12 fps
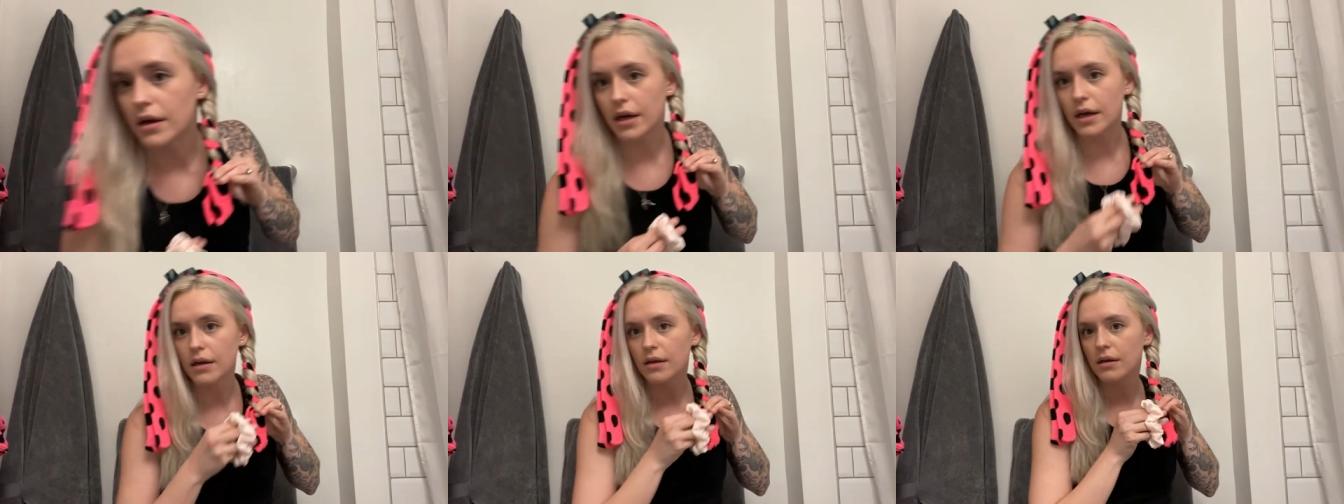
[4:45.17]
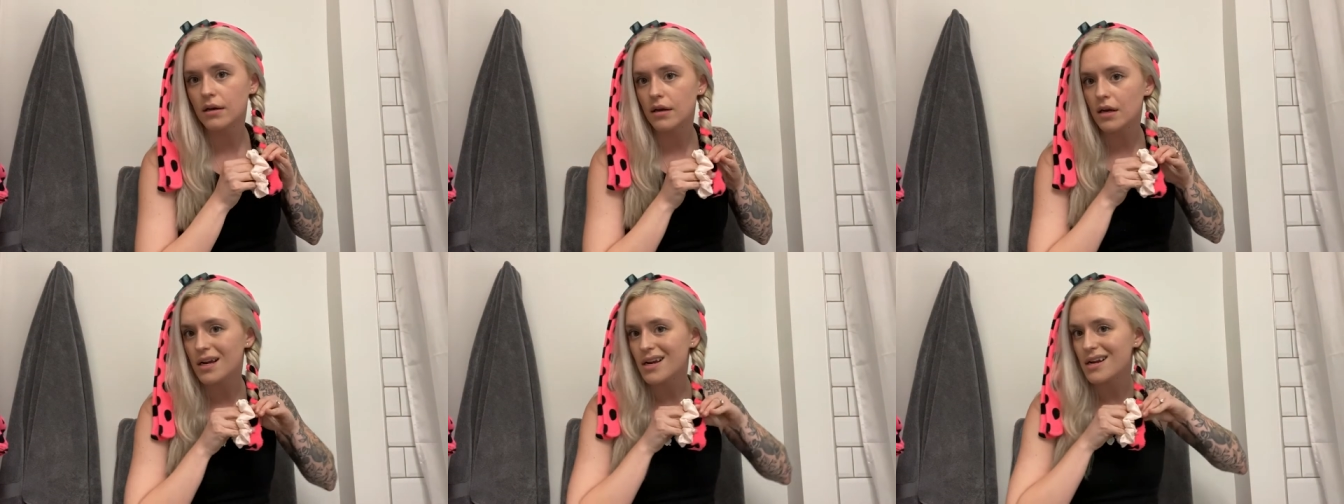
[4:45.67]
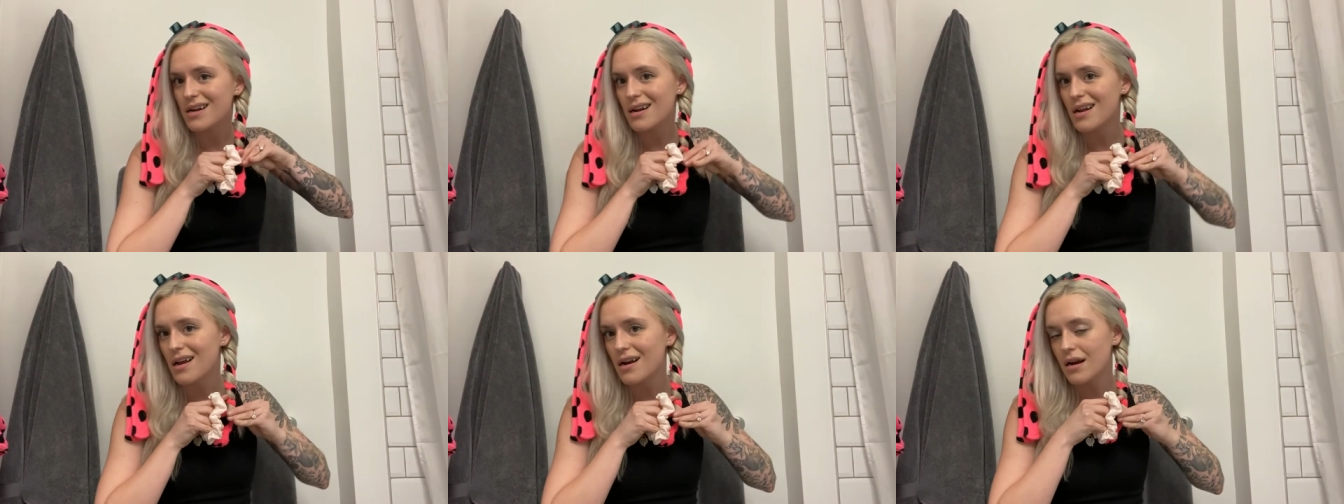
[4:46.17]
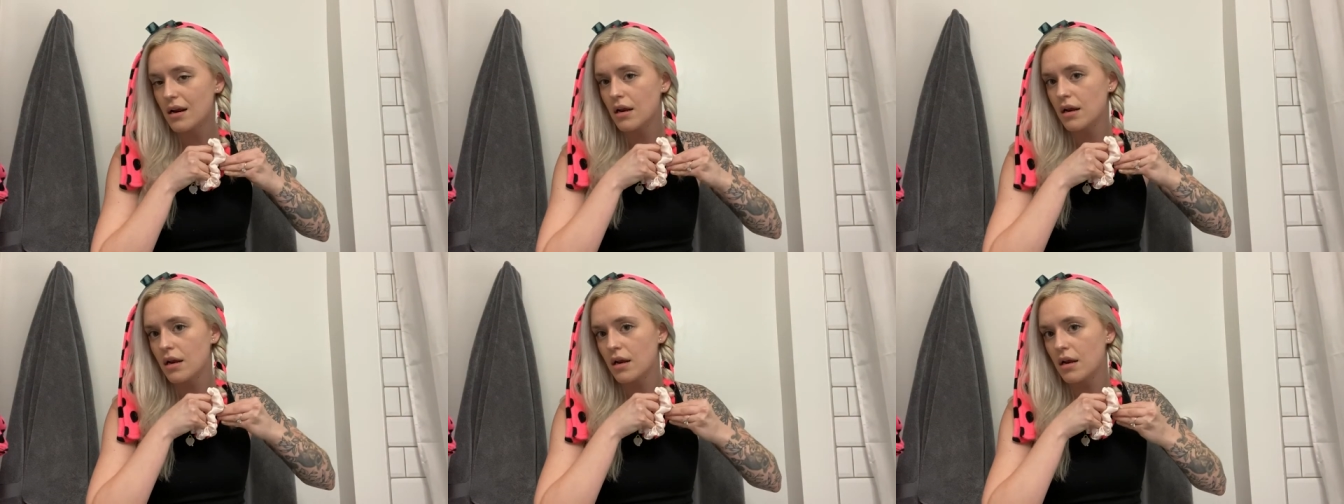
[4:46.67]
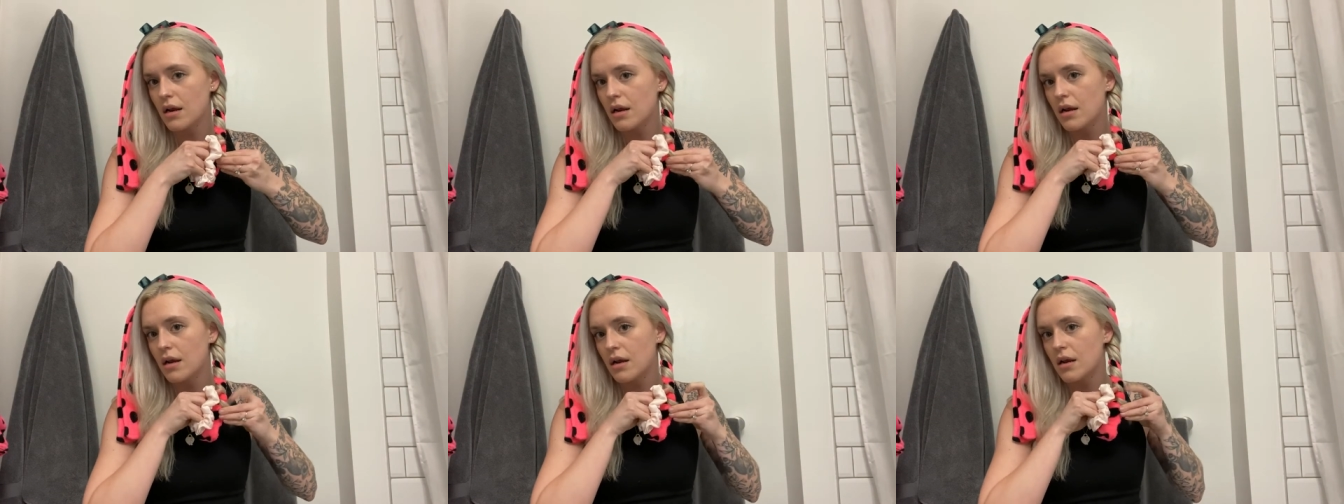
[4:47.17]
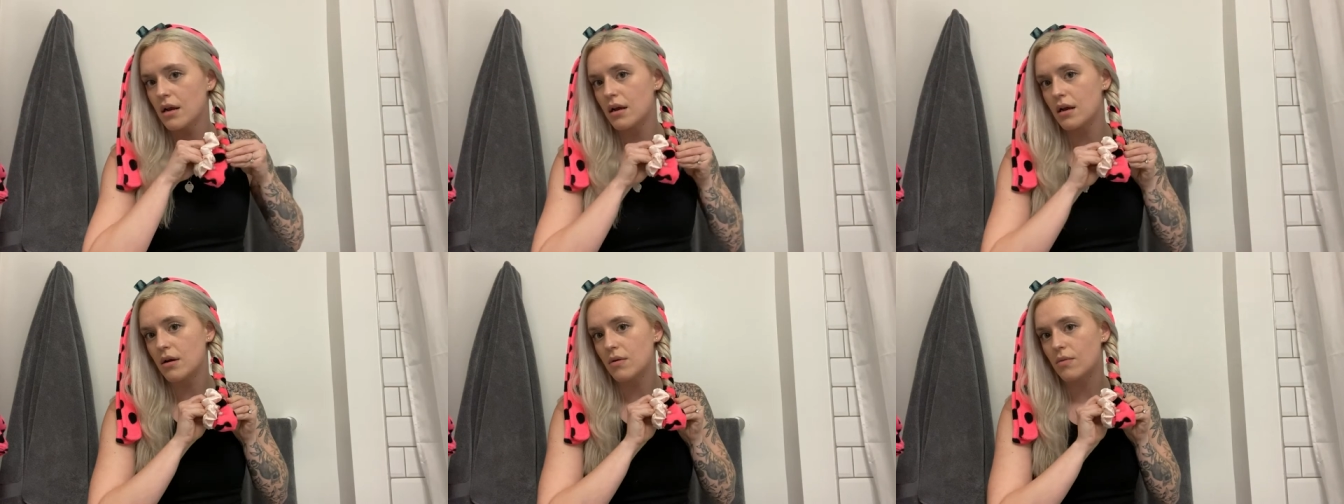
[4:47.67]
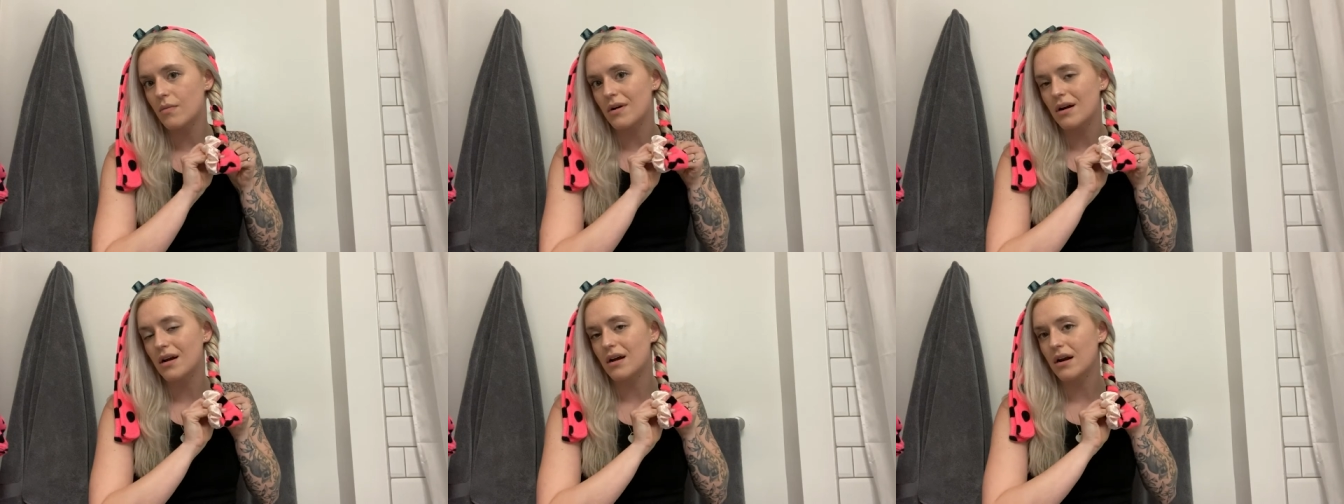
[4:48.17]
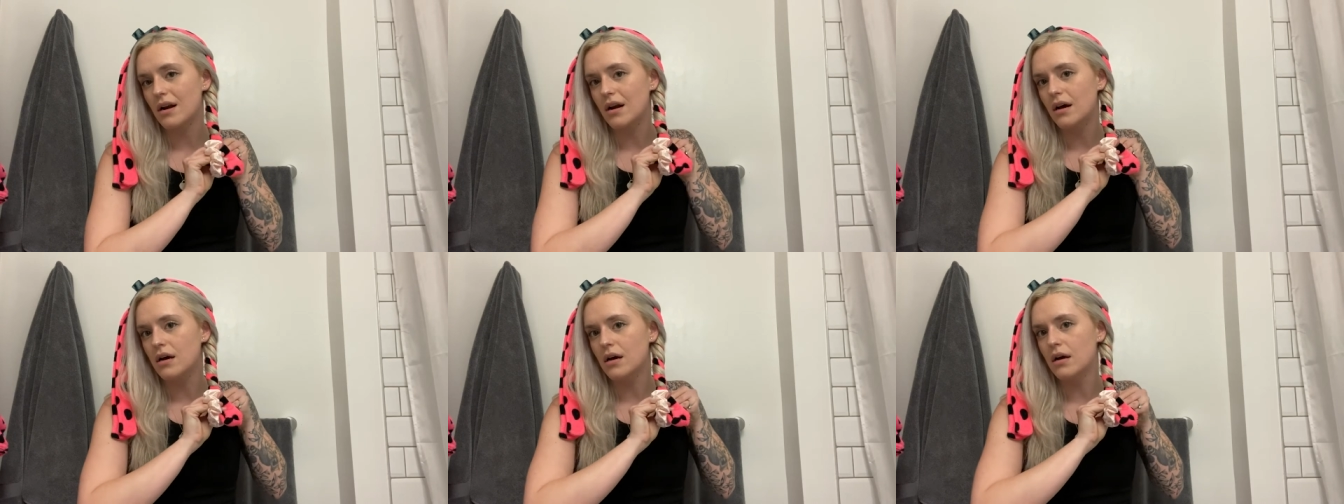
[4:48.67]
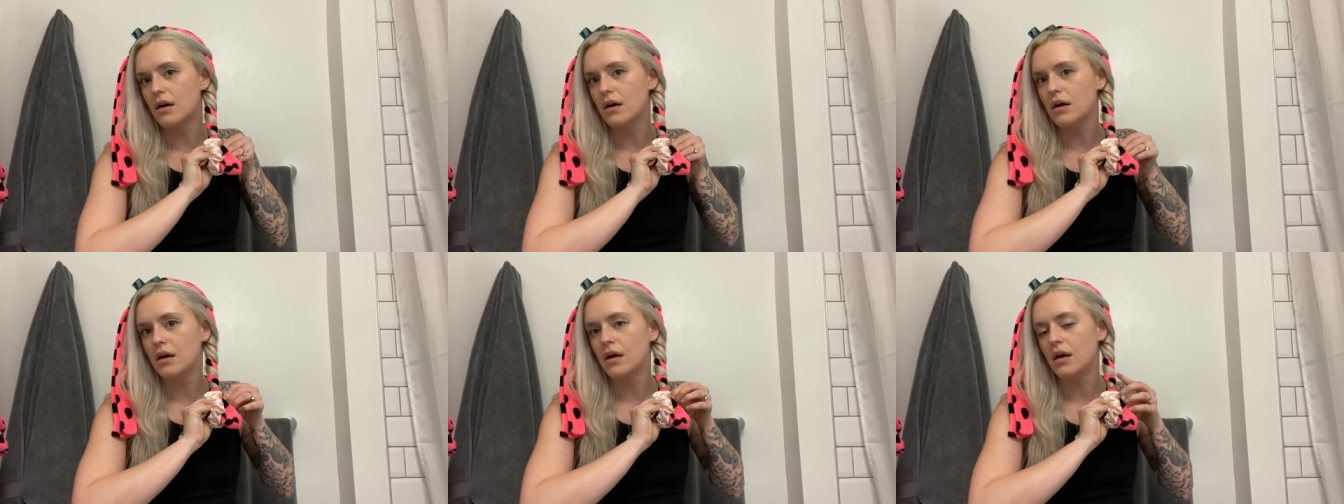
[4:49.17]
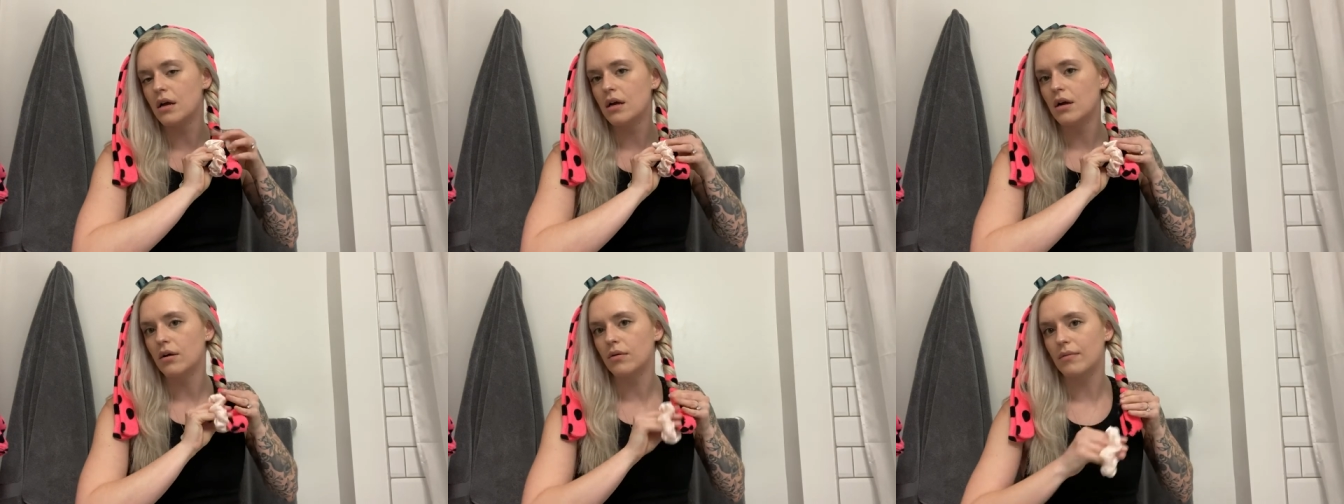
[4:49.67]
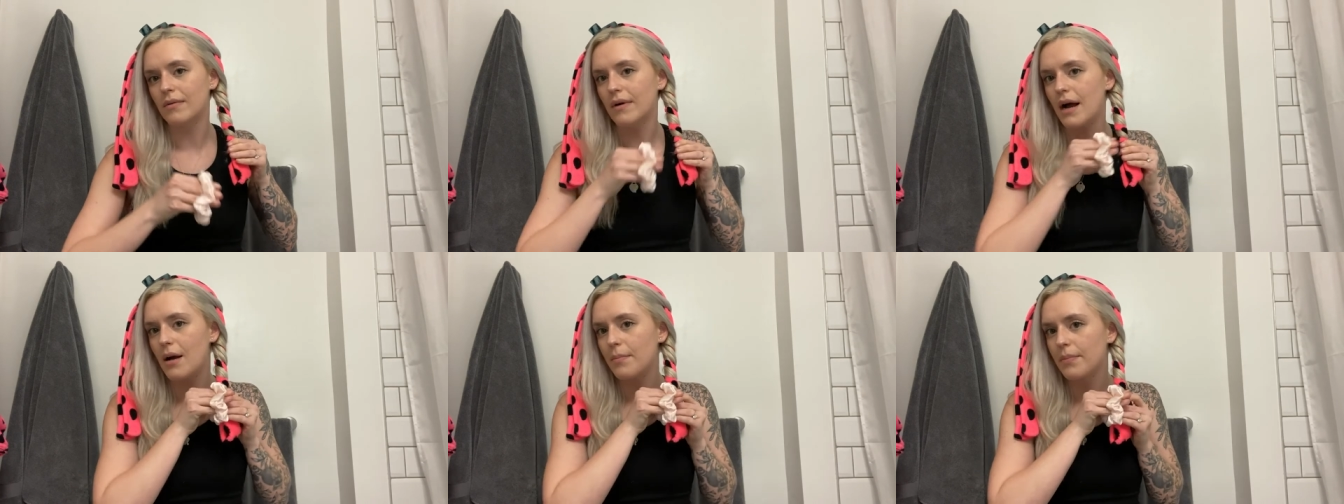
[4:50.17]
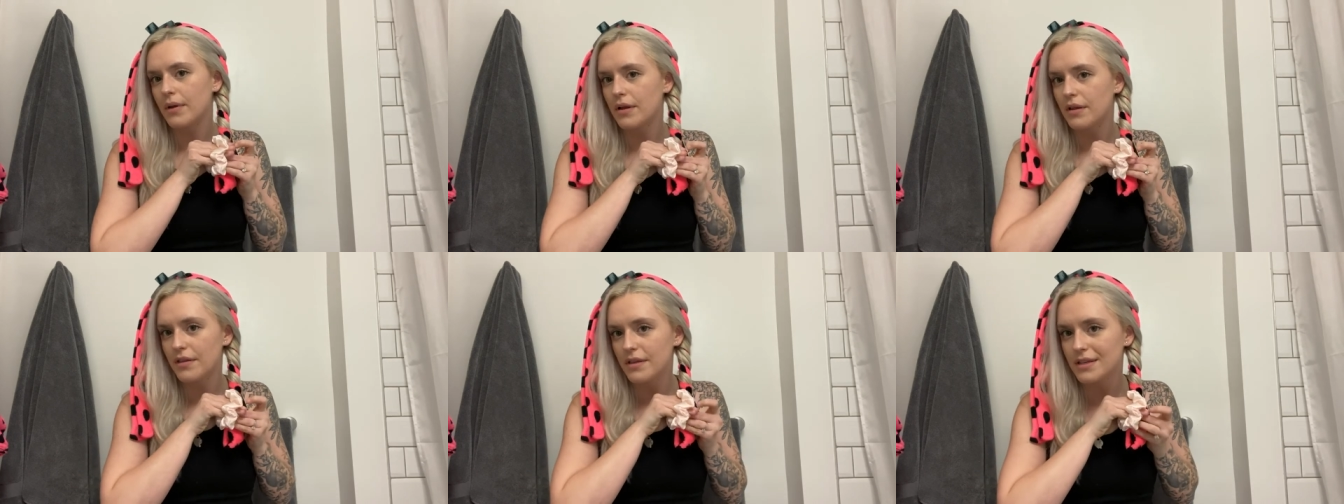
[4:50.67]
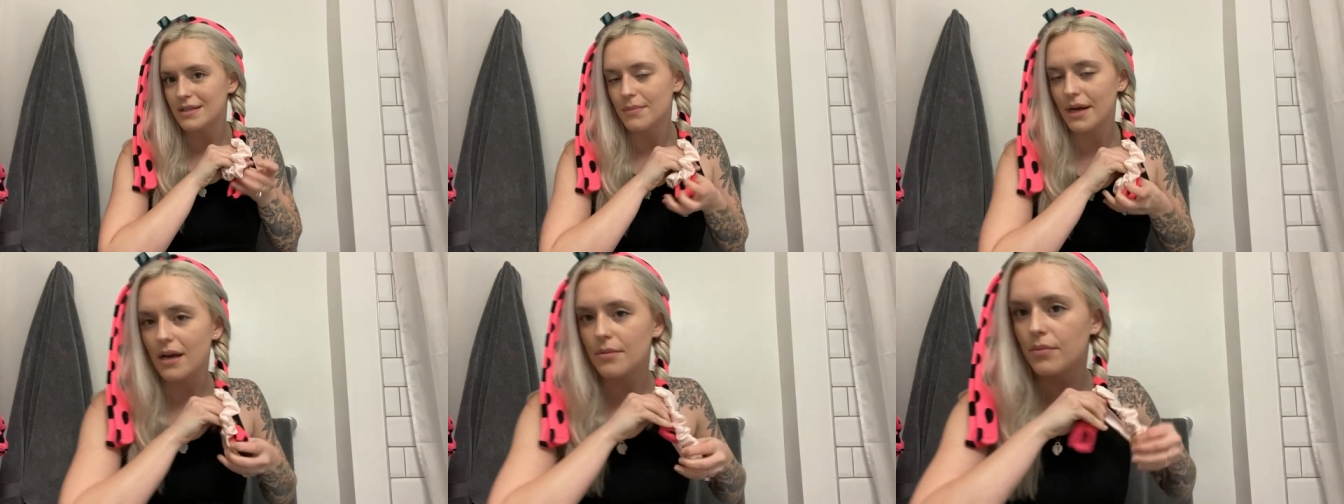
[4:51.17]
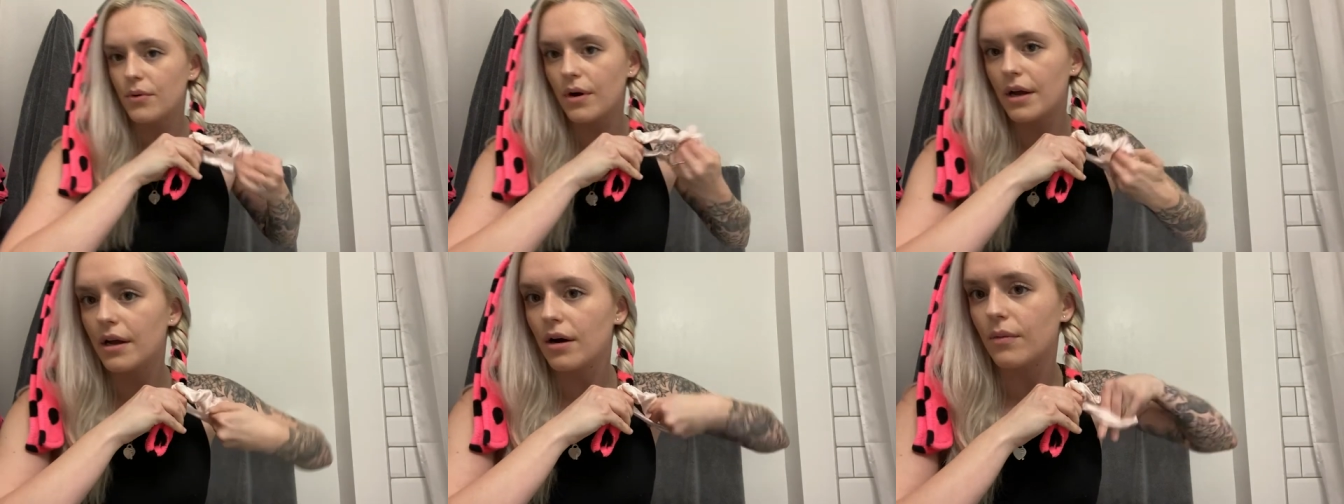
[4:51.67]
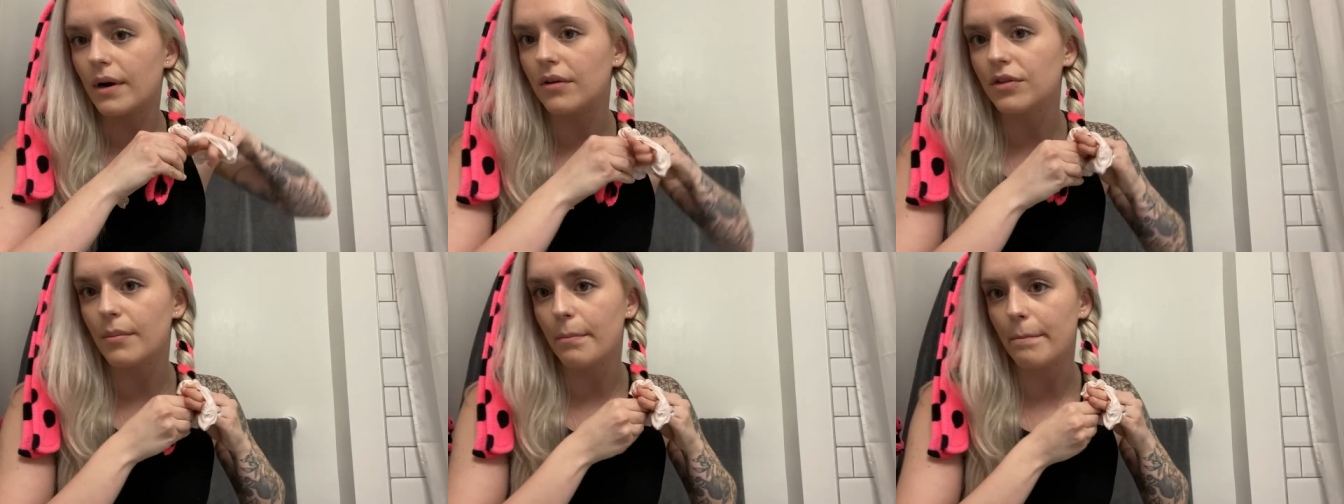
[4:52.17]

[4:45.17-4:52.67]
Okay, and then we're gonna wrap this bad boy around the